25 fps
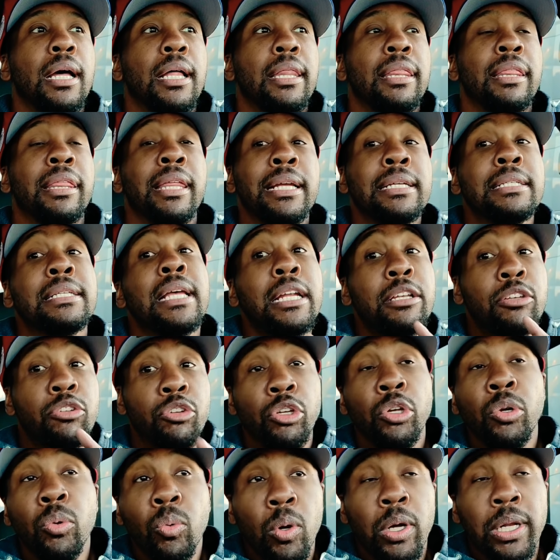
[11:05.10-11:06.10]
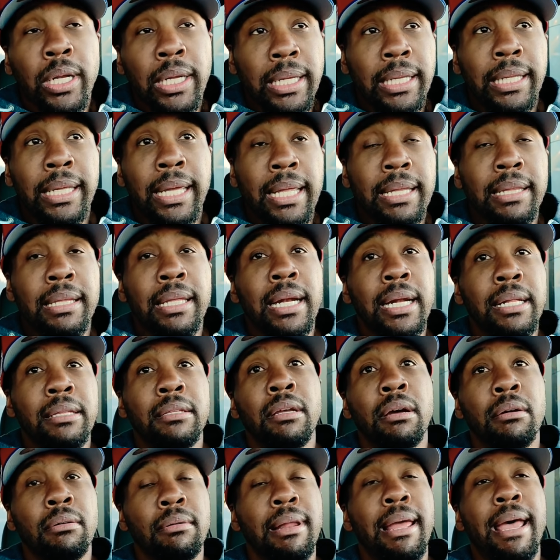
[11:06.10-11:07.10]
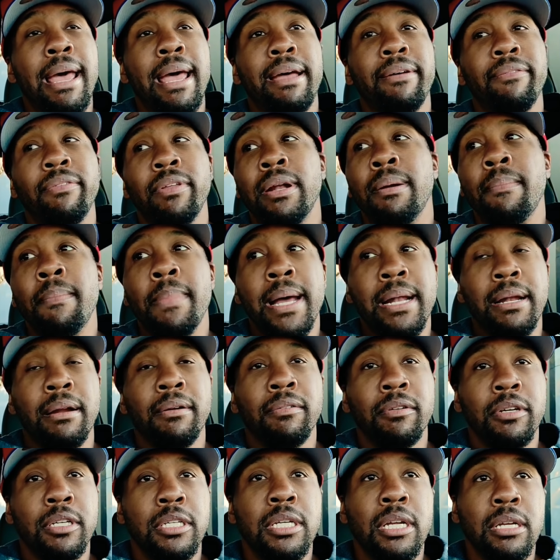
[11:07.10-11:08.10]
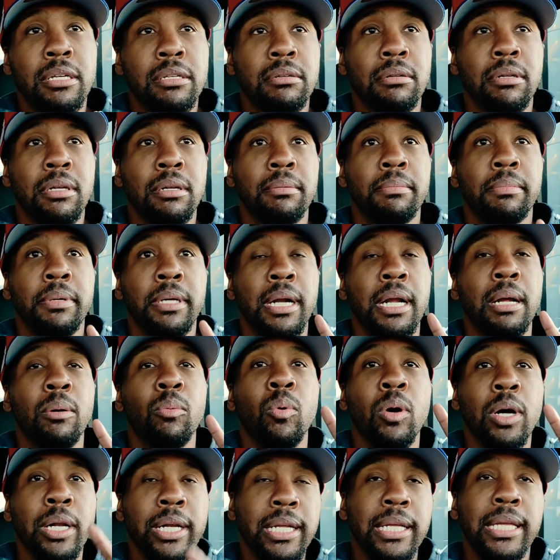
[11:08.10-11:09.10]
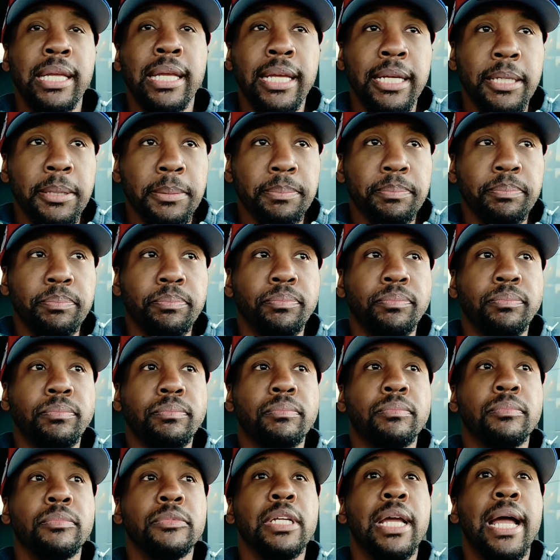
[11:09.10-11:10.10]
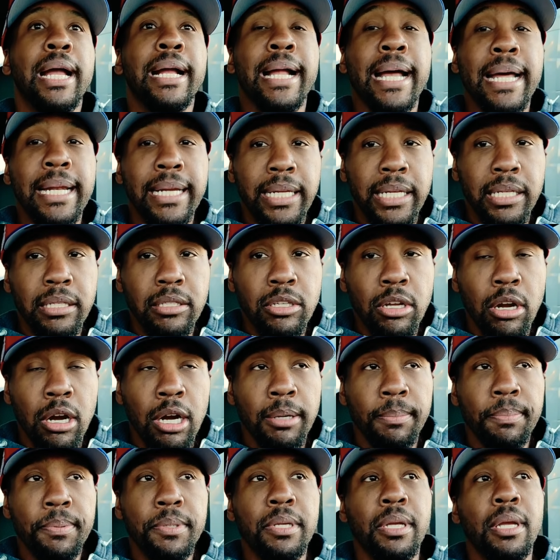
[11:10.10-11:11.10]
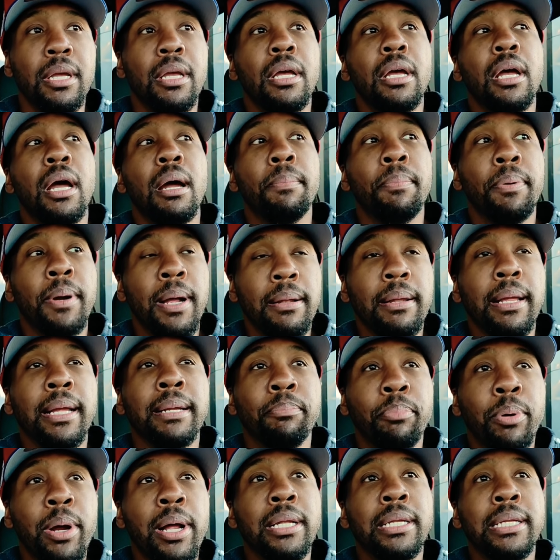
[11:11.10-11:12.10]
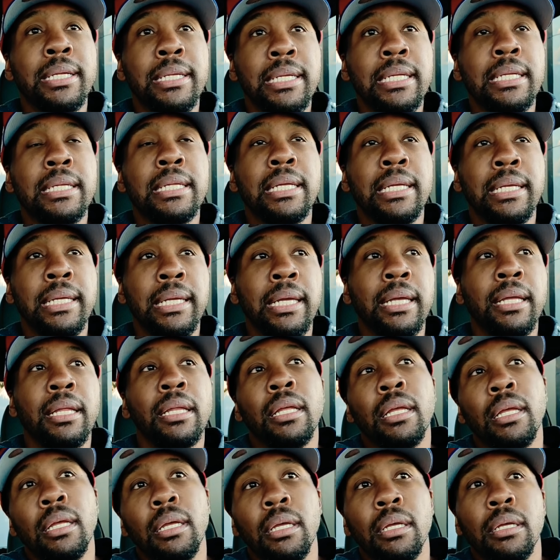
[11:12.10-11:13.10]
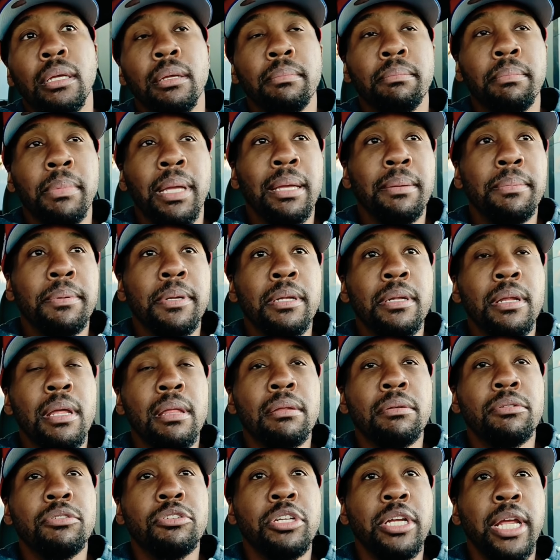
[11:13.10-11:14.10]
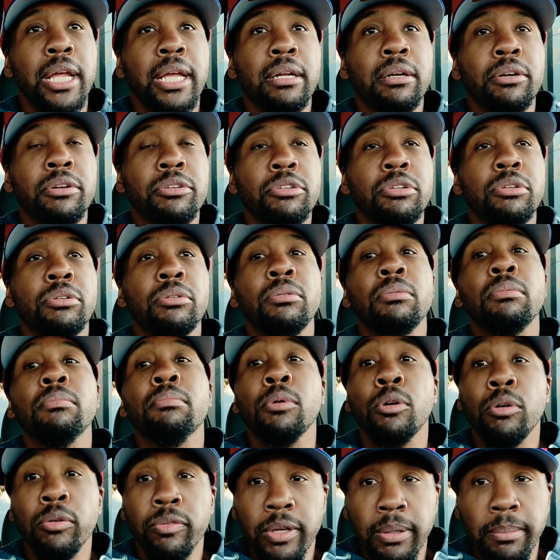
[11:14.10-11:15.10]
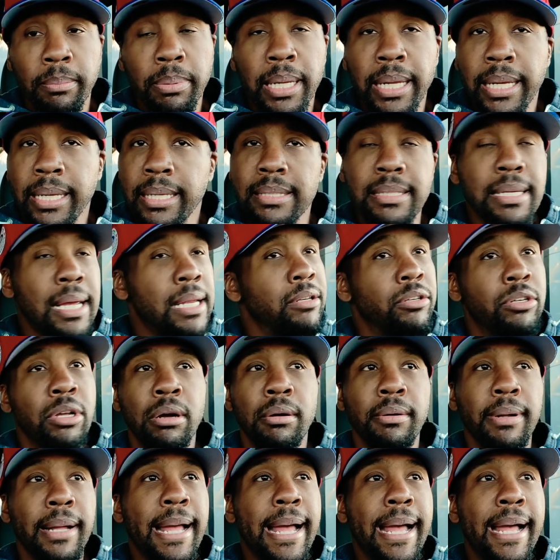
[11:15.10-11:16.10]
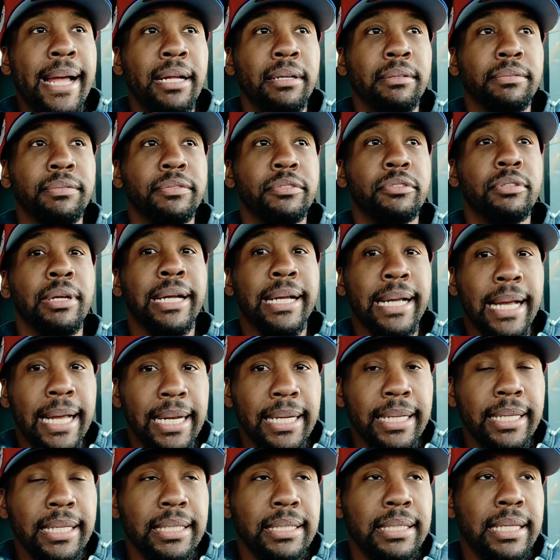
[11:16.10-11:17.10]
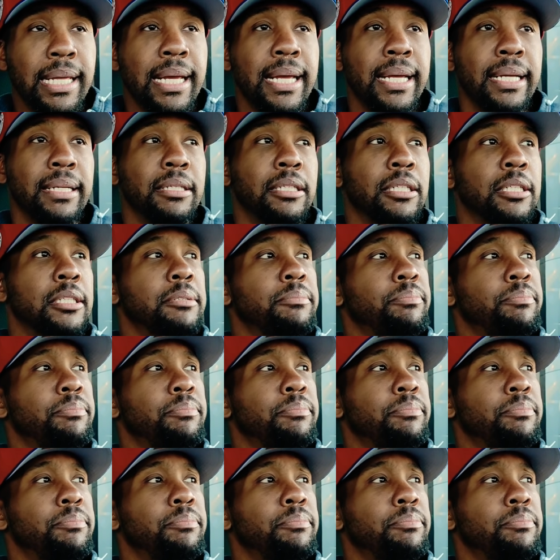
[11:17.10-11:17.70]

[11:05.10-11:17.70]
things I do want to get that I don't have, and I might have already touched on it, but I got to get tarps. I probably need to get maybe another chain or 2. Moving blankets I don't have, so I got to get that.